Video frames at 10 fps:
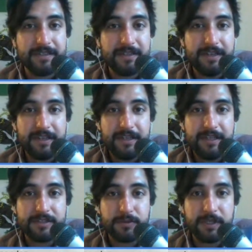it's
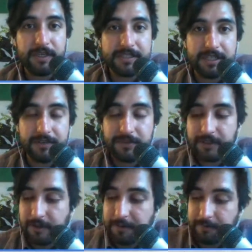really nice. And even though, I
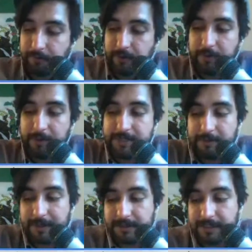mean, we're going to probably talk about
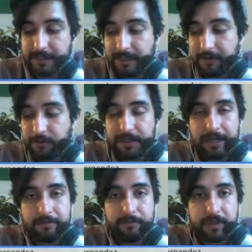this later, even without
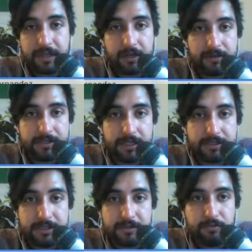Carlos
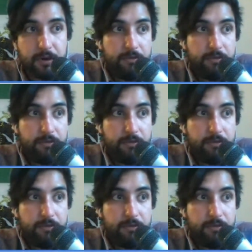Sanchez, whether